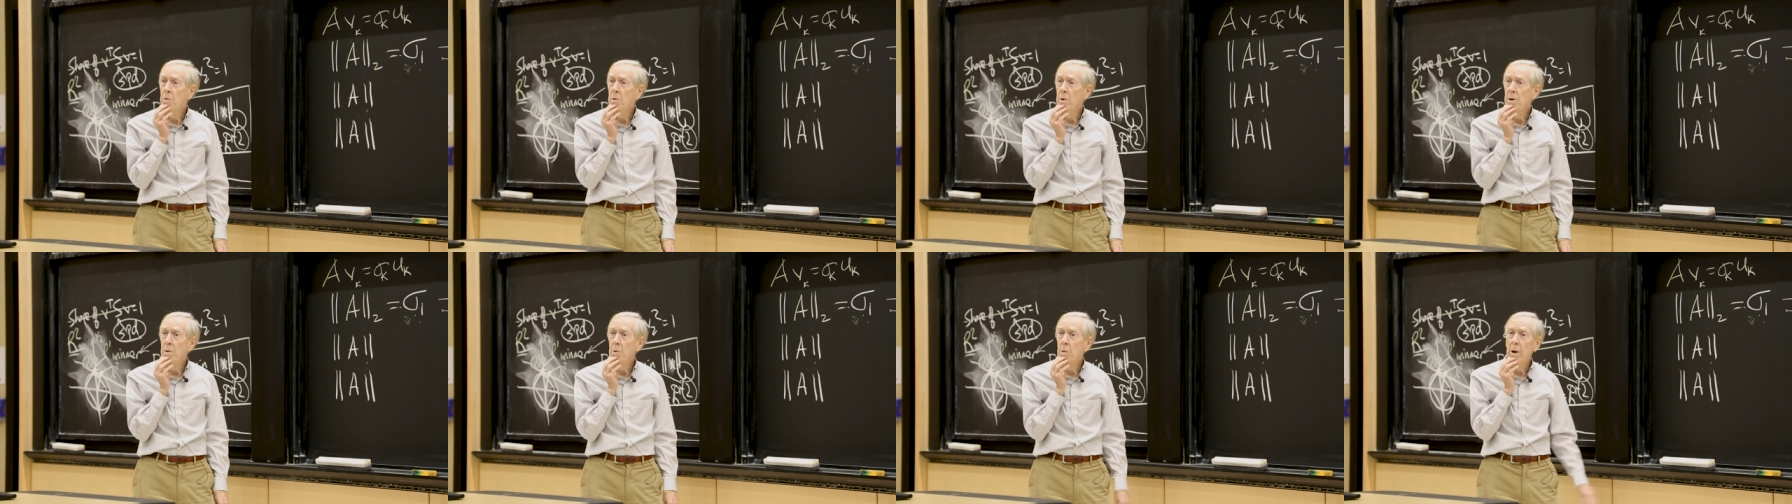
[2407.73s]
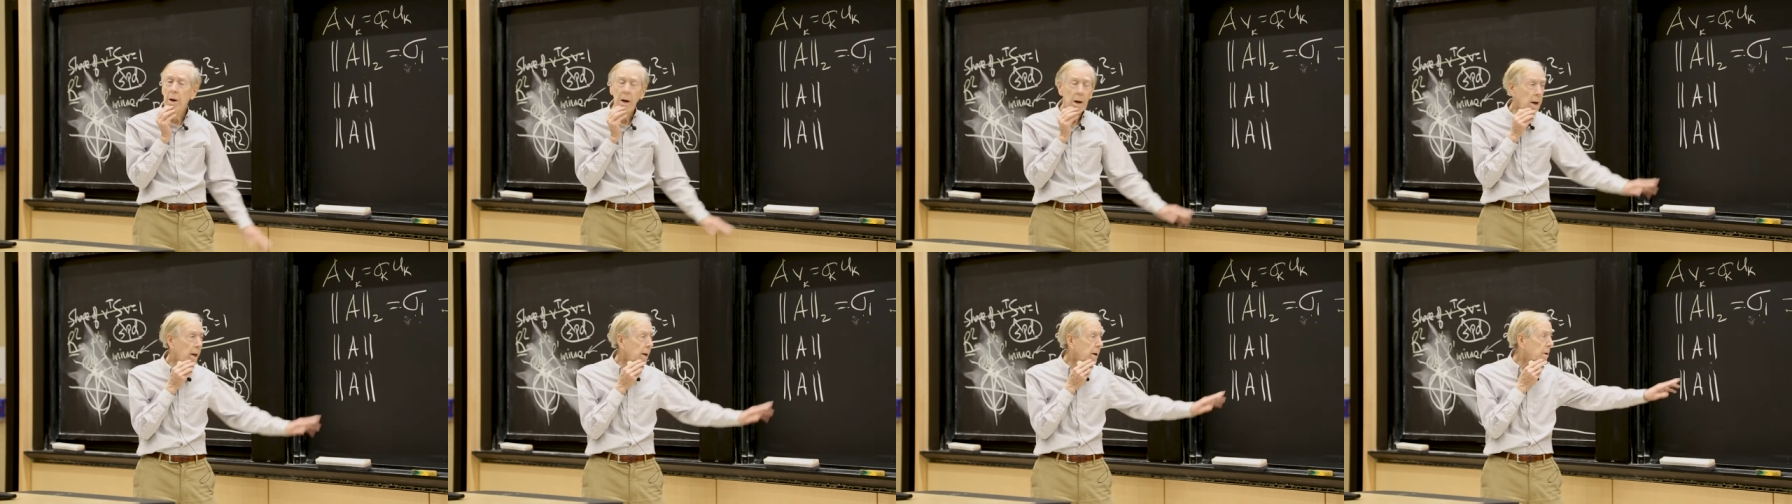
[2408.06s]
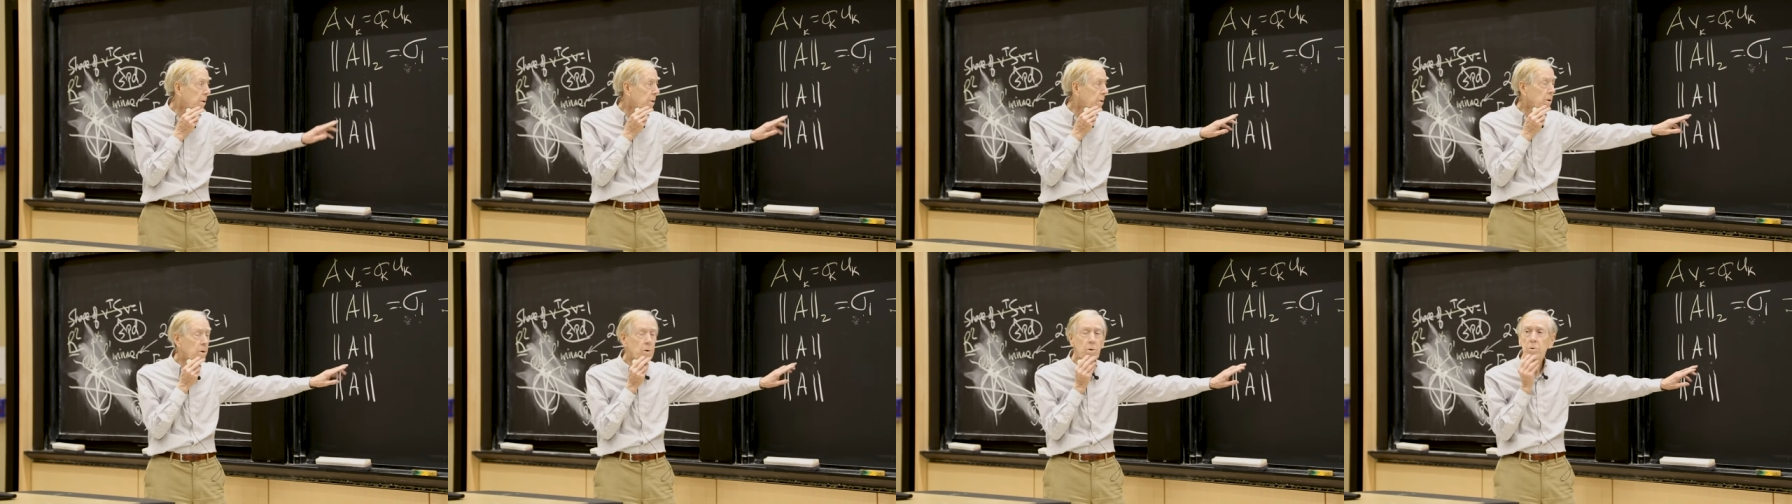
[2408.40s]
What, what
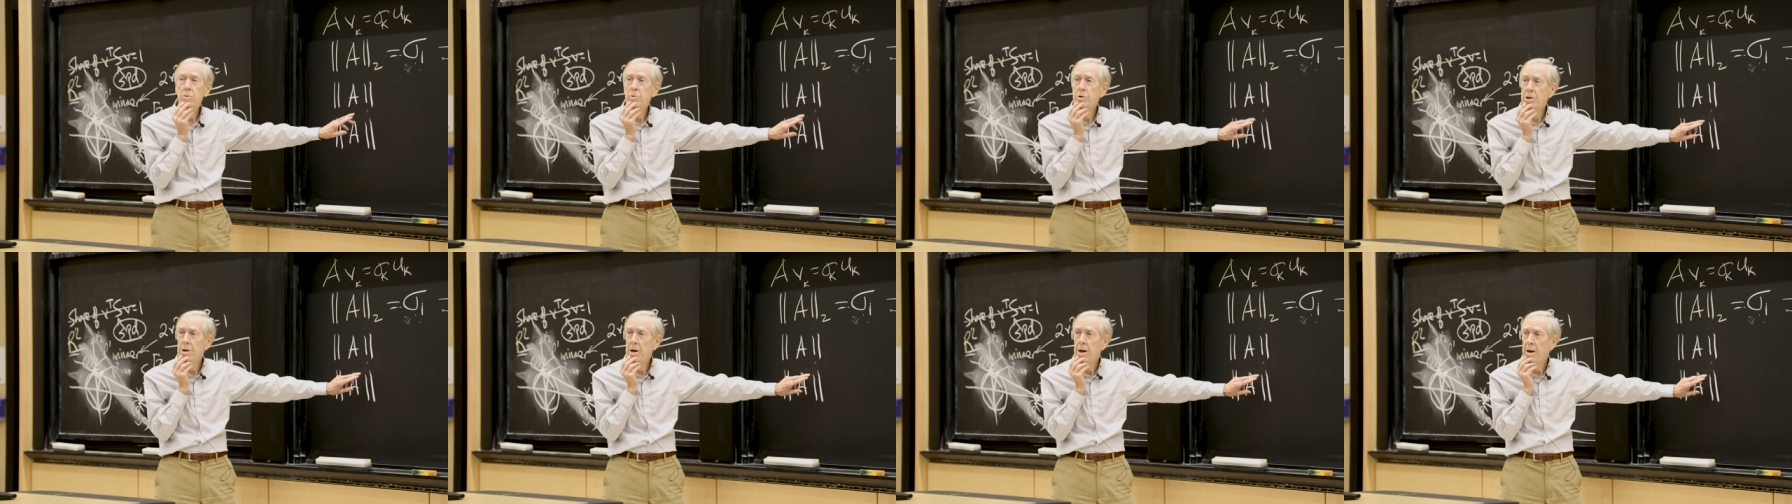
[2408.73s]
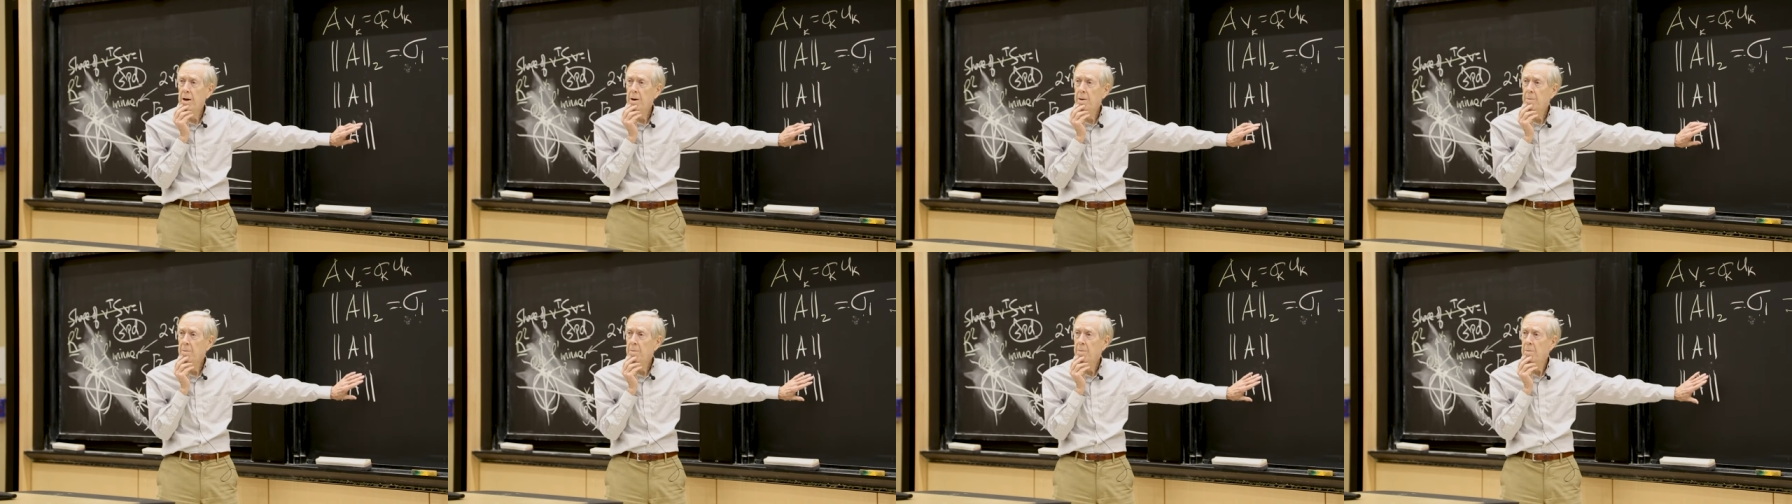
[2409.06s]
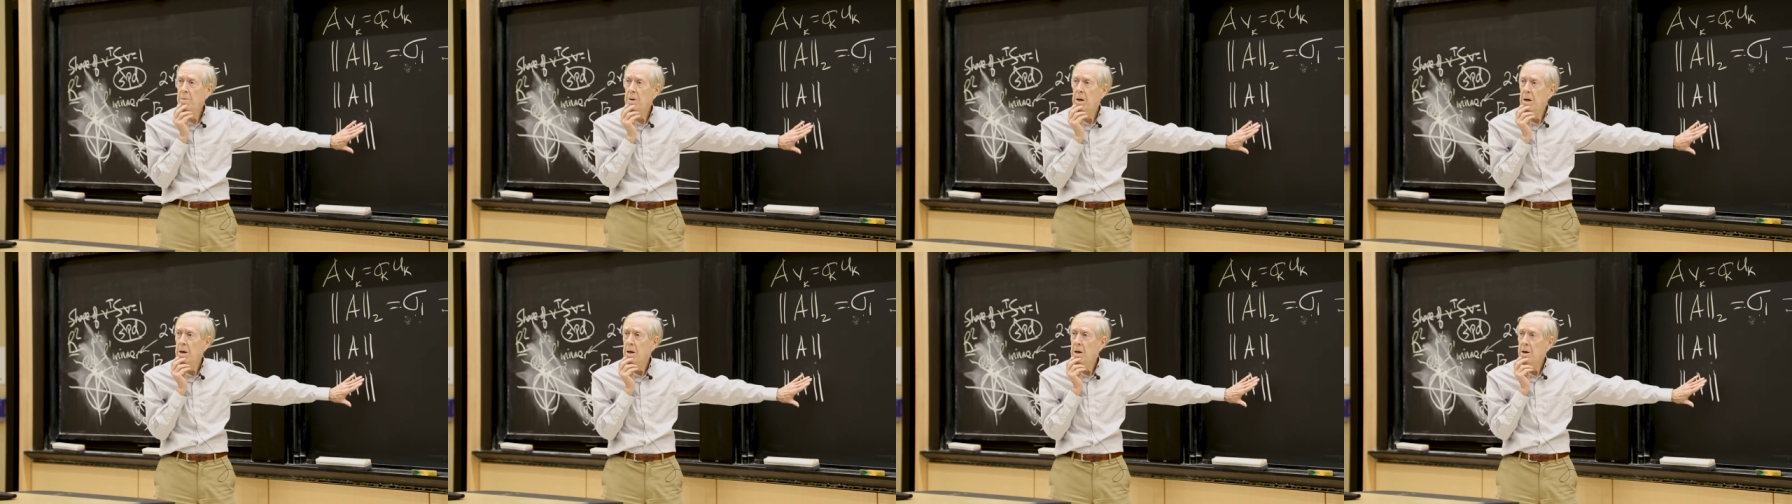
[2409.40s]
letter, whose name
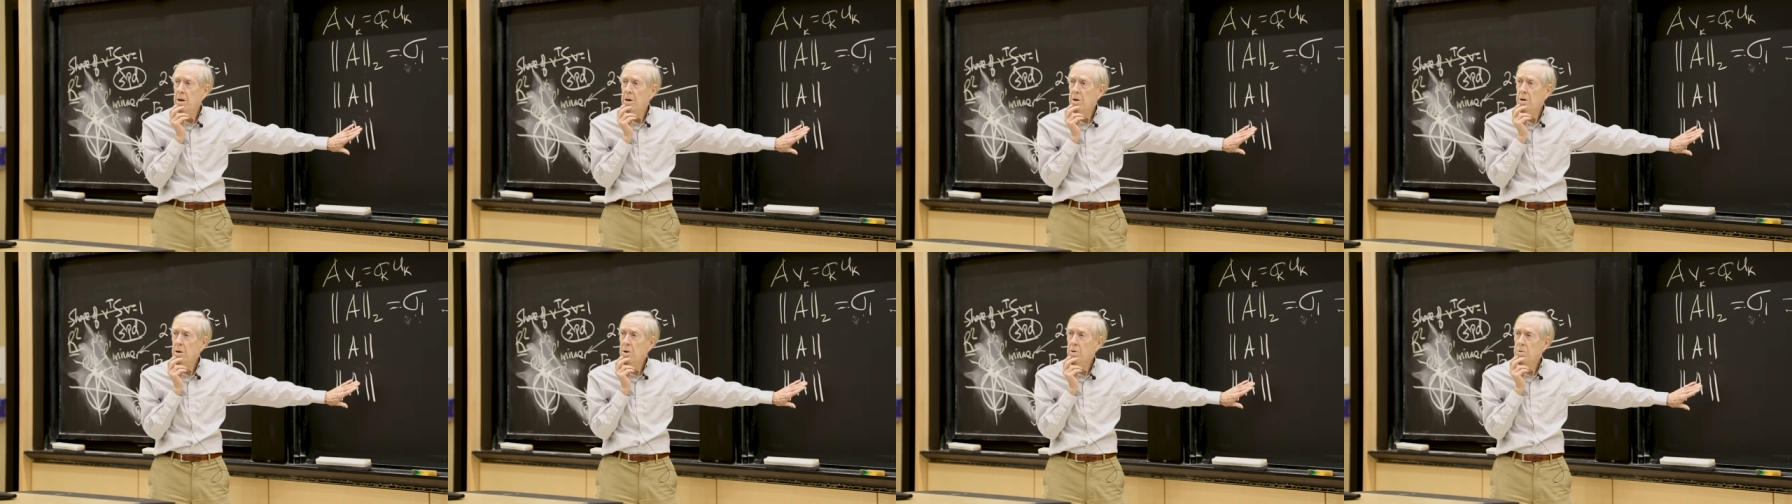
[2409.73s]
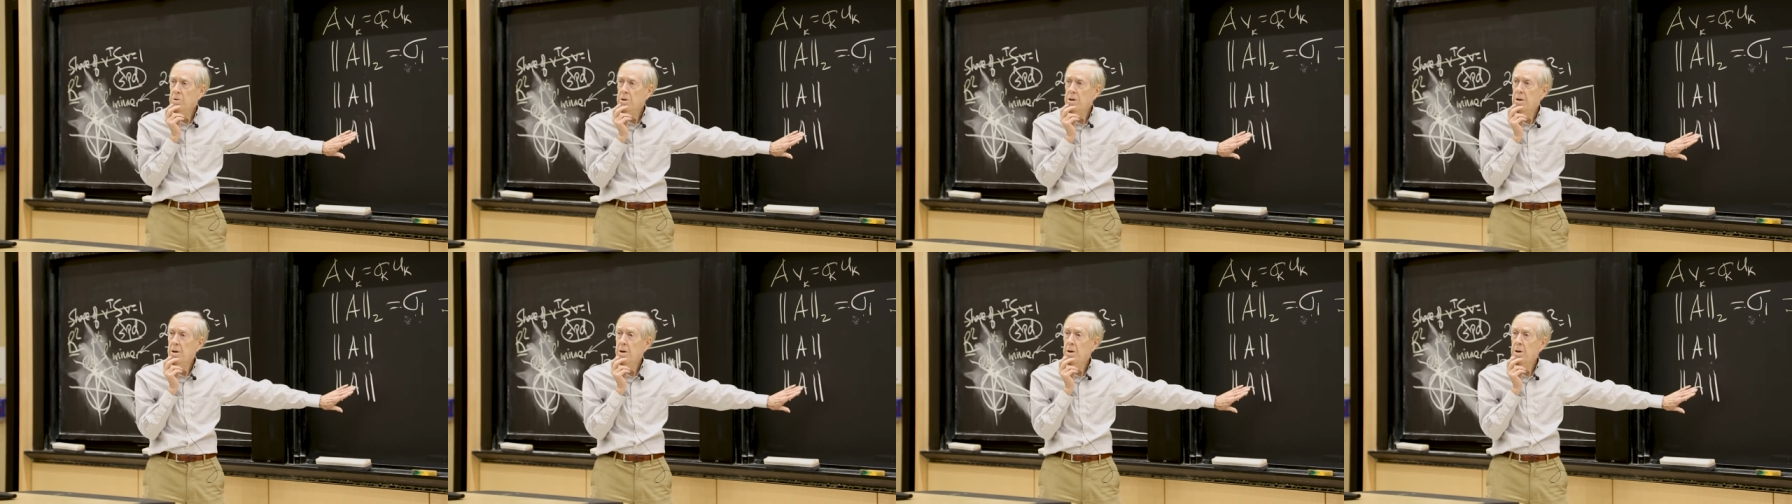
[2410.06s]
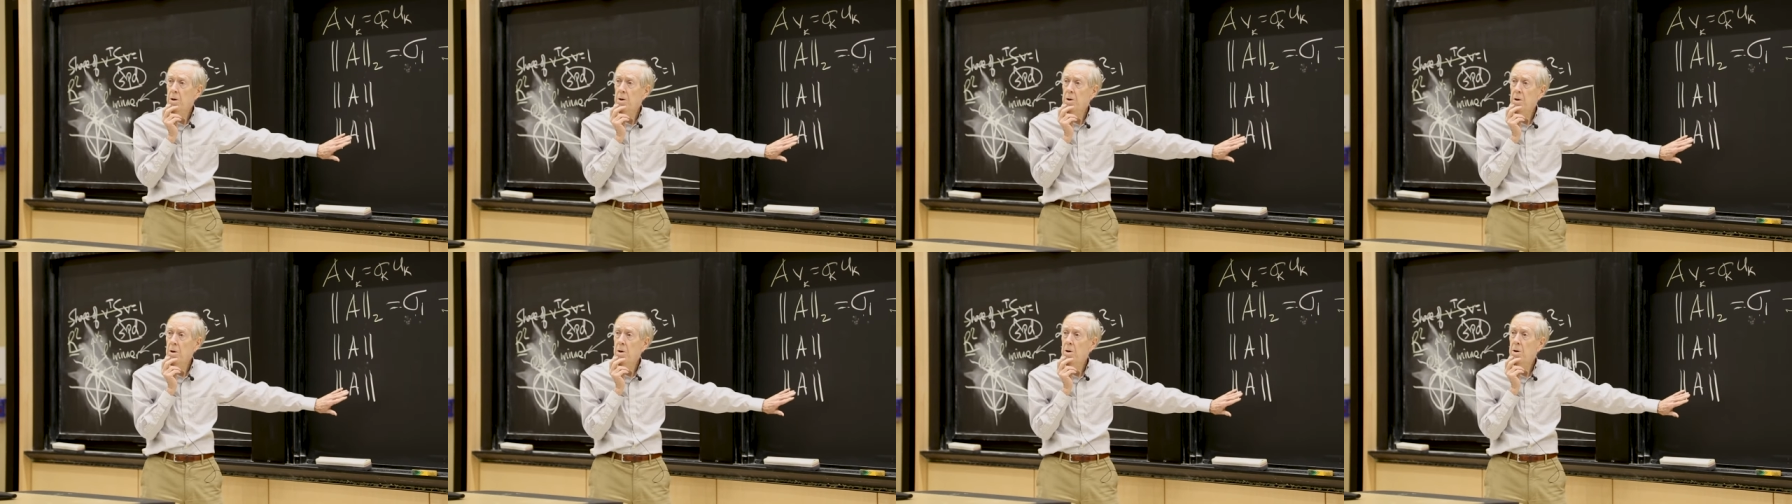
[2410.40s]
goes
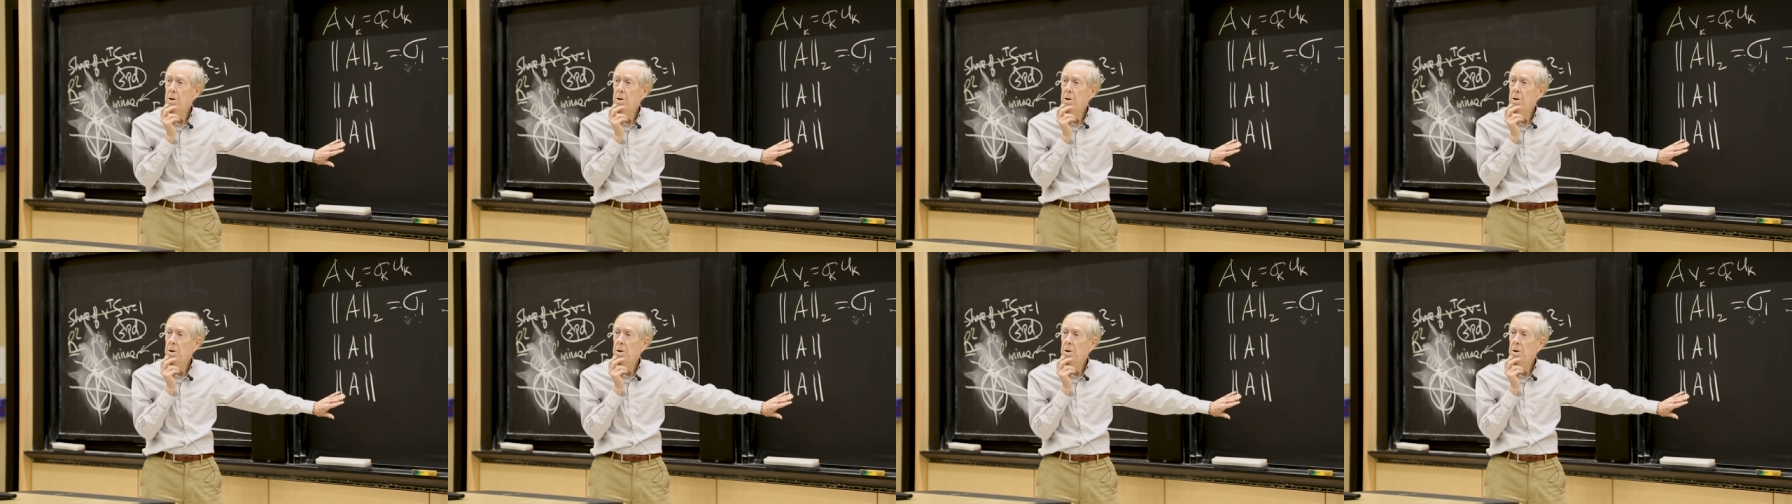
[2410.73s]
here?